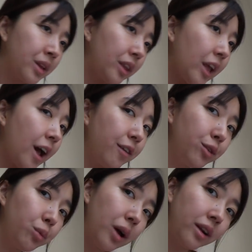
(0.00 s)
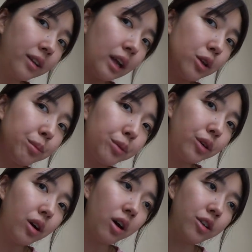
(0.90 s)
they have the one that you
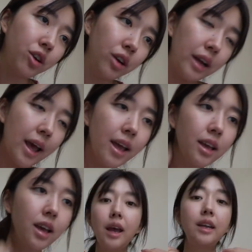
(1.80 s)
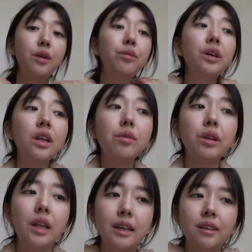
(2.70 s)
put on your neck and it really
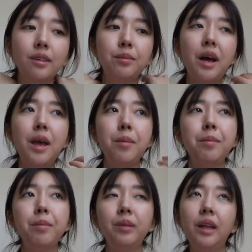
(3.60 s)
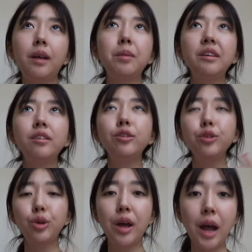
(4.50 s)
relaxes my neck muscle,
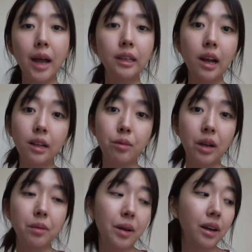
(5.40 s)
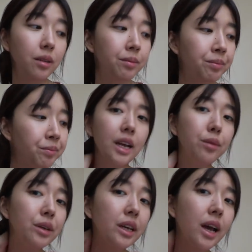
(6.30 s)
so I highly recommend. It
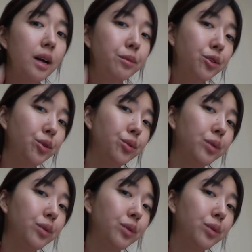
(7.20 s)
really helps to